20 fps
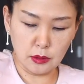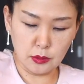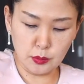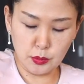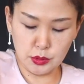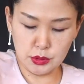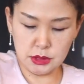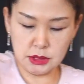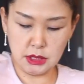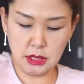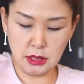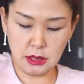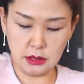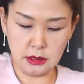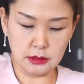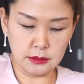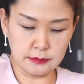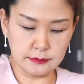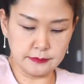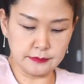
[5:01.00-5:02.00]
almost done. done.
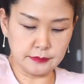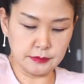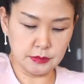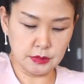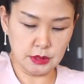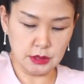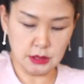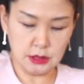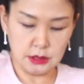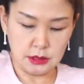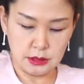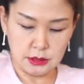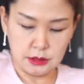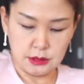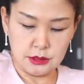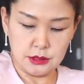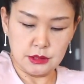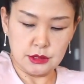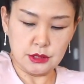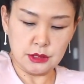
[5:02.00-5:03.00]

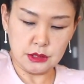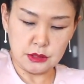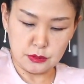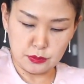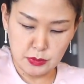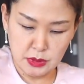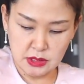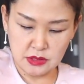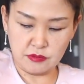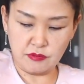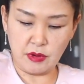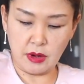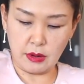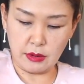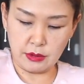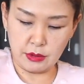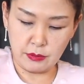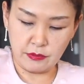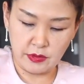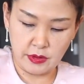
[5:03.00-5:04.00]
Just mix
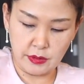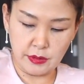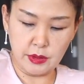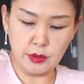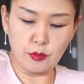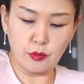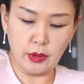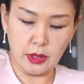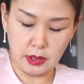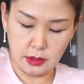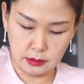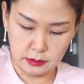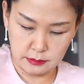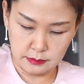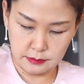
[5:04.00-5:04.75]
very, very well.